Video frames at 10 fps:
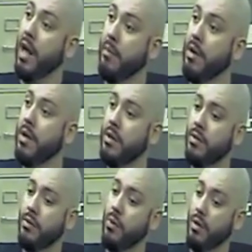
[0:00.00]
time
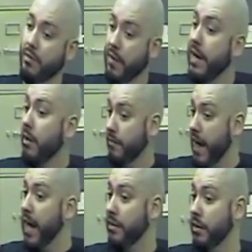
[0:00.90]
to find out
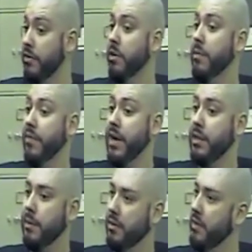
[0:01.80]
facts, legitimate
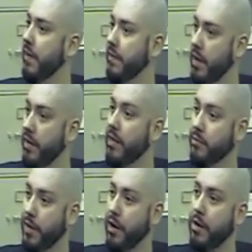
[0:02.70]
facts about stuff I've done. That's
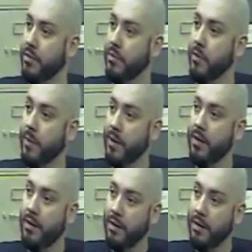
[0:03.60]
pretty awesome to me.